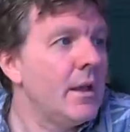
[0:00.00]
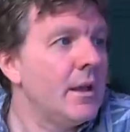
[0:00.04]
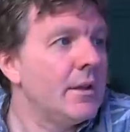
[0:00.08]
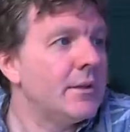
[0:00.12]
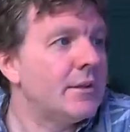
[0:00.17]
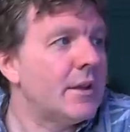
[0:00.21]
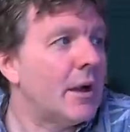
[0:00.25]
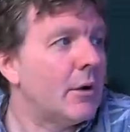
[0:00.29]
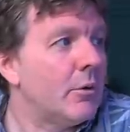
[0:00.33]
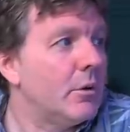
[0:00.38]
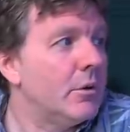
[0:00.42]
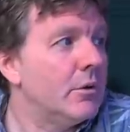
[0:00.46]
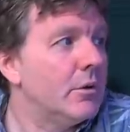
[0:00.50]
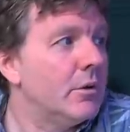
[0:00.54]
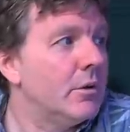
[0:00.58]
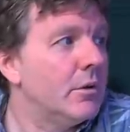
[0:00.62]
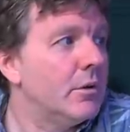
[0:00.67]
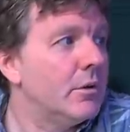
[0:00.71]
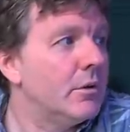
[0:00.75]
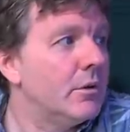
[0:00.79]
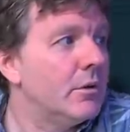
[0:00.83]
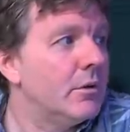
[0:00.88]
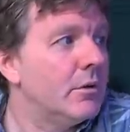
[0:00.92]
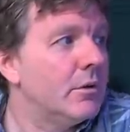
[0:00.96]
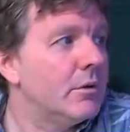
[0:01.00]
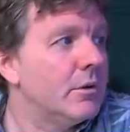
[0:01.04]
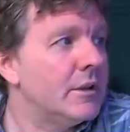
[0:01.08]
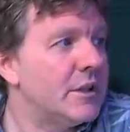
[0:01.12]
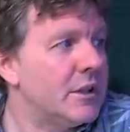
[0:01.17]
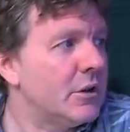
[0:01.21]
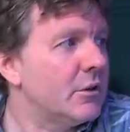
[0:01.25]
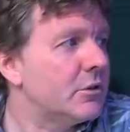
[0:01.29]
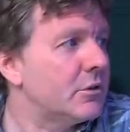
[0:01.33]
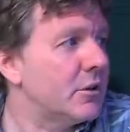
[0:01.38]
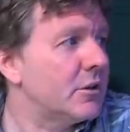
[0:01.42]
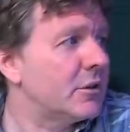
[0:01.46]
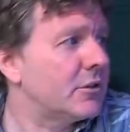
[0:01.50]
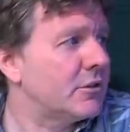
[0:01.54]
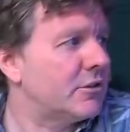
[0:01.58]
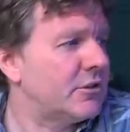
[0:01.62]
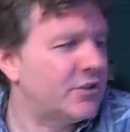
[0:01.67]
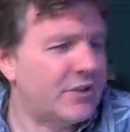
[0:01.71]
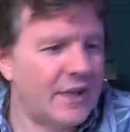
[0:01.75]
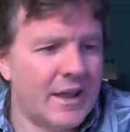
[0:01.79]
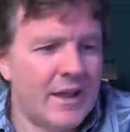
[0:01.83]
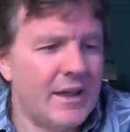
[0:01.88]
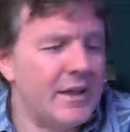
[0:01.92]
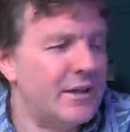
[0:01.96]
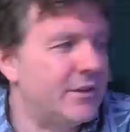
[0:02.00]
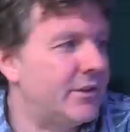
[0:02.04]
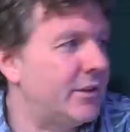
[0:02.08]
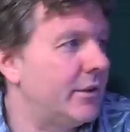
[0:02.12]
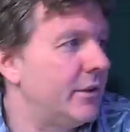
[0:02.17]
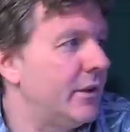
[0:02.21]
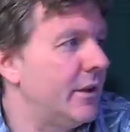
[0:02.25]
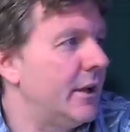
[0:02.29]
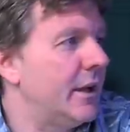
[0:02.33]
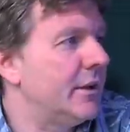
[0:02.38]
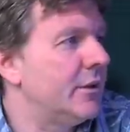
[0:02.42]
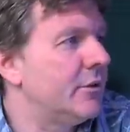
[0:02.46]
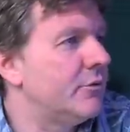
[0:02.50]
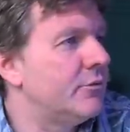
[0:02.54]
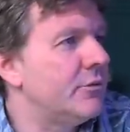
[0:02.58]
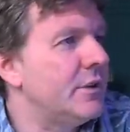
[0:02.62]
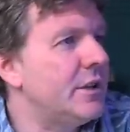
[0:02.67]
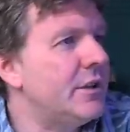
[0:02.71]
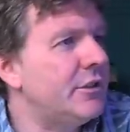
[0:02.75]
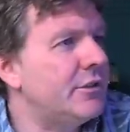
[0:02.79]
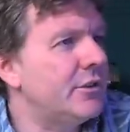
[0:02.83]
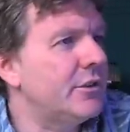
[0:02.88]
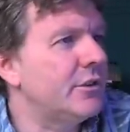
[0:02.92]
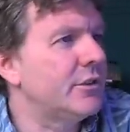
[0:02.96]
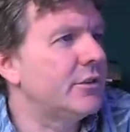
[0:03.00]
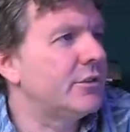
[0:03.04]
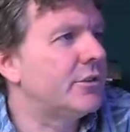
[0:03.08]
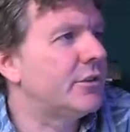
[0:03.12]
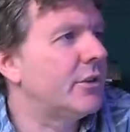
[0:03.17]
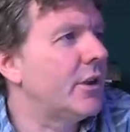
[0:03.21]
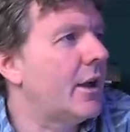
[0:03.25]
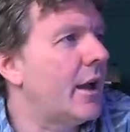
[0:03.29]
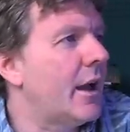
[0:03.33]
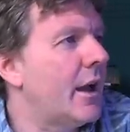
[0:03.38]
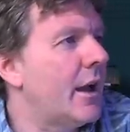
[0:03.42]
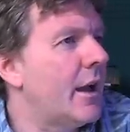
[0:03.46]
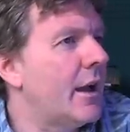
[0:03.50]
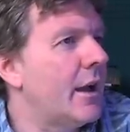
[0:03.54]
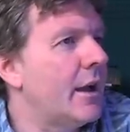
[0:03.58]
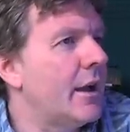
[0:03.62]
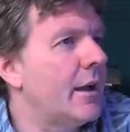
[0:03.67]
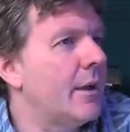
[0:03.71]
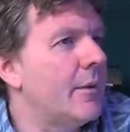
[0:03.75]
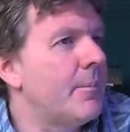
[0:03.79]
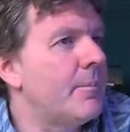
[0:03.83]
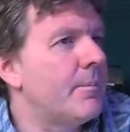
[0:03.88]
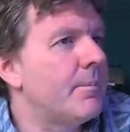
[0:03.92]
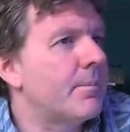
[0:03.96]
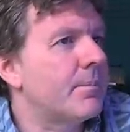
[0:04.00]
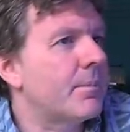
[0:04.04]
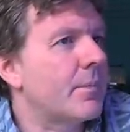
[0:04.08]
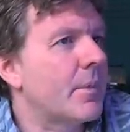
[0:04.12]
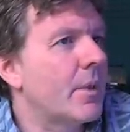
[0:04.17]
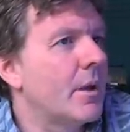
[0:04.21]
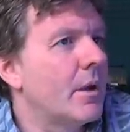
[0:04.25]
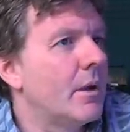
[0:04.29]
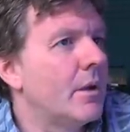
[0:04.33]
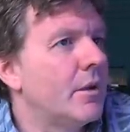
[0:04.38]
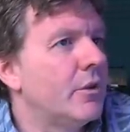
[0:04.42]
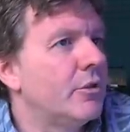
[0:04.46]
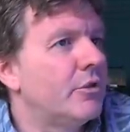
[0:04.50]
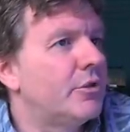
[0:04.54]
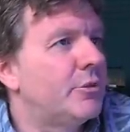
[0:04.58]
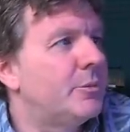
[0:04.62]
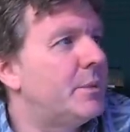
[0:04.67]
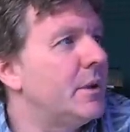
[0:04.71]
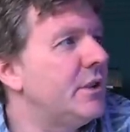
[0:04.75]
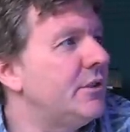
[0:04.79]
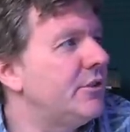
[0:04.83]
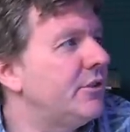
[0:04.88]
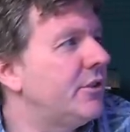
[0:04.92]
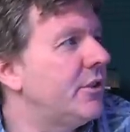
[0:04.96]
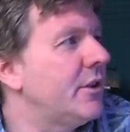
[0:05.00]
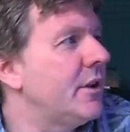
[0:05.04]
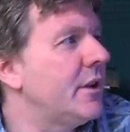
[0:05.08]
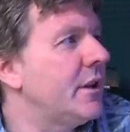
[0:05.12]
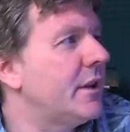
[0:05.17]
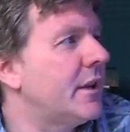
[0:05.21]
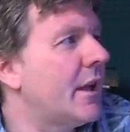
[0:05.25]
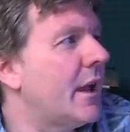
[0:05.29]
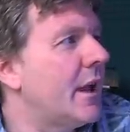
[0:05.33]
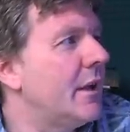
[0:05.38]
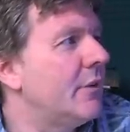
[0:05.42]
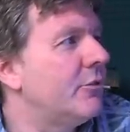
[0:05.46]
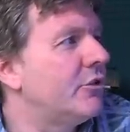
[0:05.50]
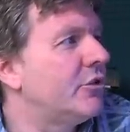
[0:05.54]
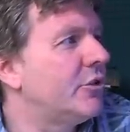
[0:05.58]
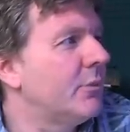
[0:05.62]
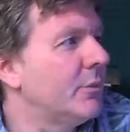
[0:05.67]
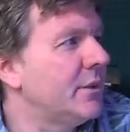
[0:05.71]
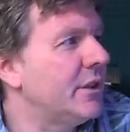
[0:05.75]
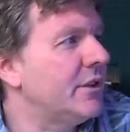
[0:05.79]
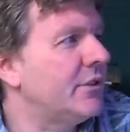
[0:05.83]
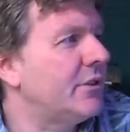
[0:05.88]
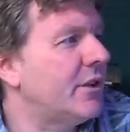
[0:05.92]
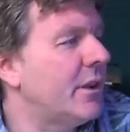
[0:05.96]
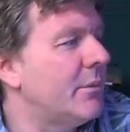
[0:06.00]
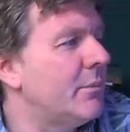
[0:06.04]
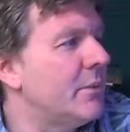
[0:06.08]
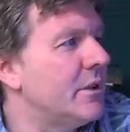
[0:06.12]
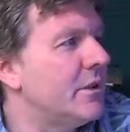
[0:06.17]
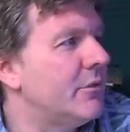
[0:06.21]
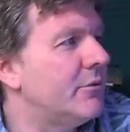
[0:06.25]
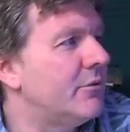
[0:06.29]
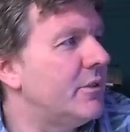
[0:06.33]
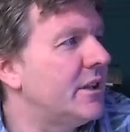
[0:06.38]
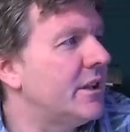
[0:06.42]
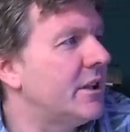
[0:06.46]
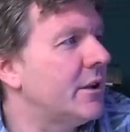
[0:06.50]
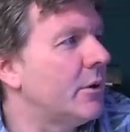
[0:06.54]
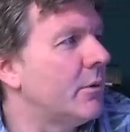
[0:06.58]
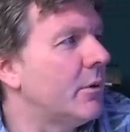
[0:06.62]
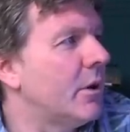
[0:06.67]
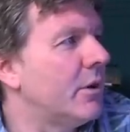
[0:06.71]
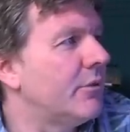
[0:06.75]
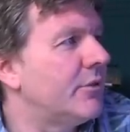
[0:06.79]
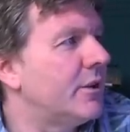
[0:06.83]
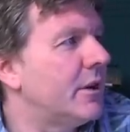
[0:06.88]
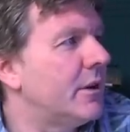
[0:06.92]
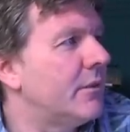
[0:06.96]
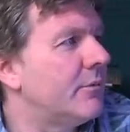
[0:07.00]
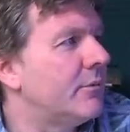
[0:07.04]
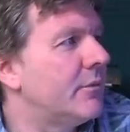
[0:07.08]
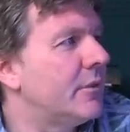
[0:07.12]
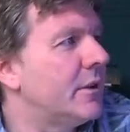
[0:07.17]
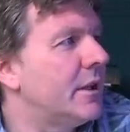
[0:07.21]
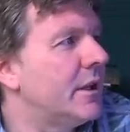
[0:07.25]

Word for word: Now, Lee Unkrich said in a recent um, speech that he gave, somebody sent me a video of it.